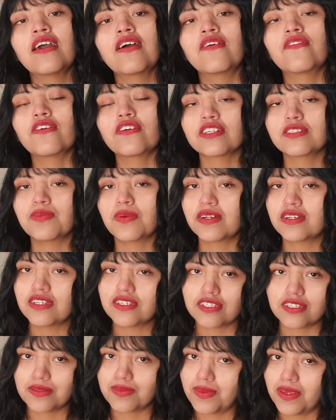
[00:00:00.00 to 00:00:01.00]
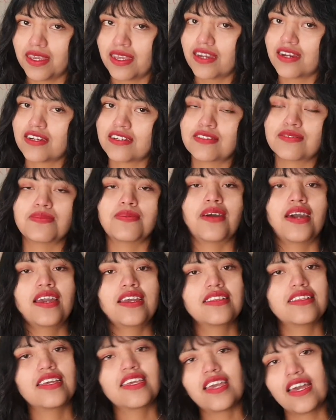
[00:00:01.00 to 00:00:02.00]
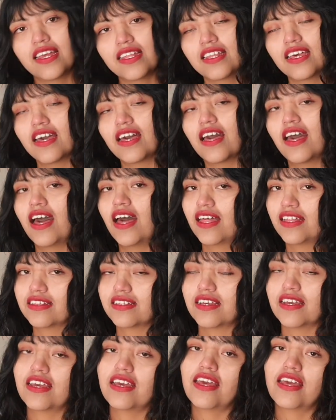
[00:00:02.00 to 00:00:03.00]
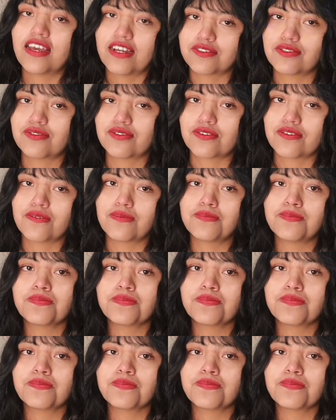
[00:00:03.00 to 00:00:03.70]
for Spanish Speakers by Diana and Hector.